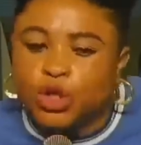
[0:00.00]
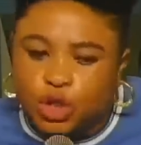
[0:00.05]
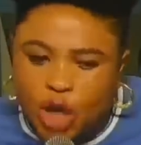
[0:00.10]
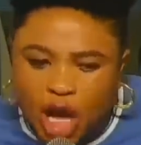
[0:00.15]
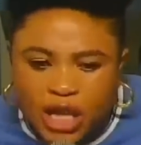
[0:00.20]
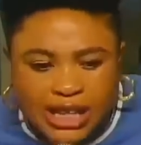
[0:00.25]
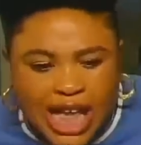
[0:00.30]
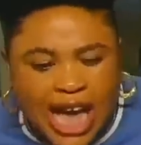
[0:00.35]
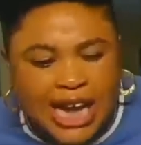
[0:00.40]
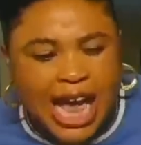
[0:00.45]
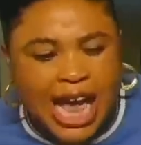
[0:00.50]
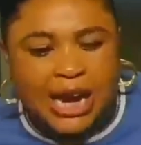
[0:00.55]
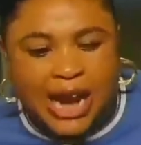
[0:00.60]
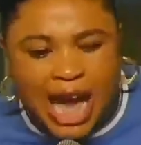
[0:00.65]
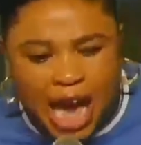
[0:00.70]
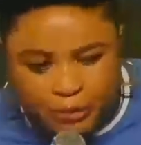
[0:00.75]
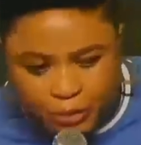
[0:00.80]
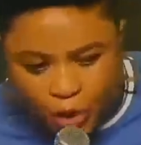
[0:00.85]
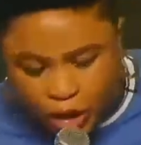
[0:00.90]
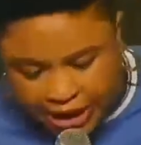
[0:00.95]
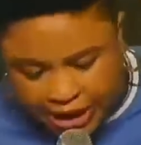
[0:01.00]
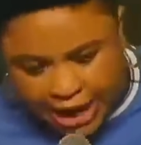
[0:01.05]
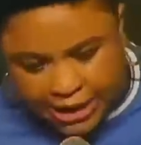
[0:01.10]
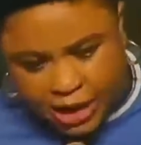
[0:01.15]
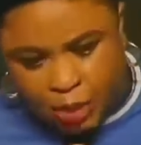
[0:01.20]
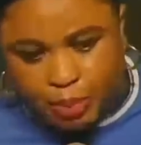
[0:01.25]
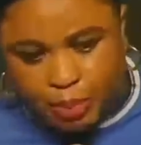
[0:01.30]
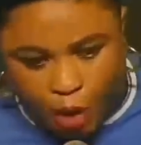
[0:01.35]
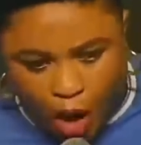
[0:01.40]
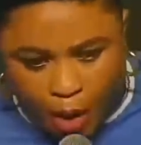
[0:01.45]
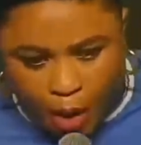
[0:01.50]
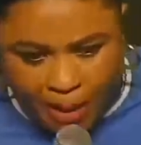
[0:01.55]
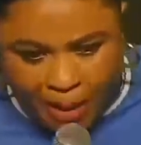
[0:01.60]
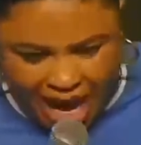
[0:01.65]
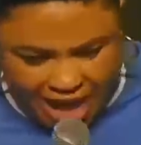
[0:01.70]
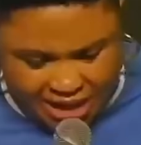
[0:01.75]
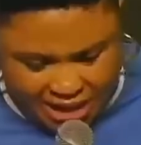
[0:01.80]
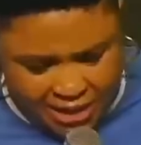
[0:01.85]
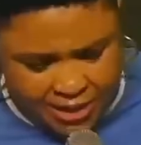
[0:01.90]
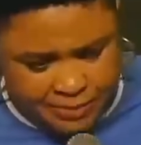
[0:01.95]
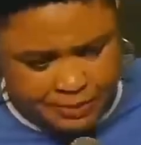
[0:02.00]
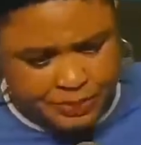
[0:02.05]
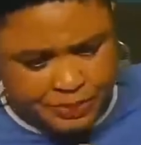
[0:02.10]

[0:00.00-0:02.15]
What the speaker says: will shut down an iPhone 13 Pro Max.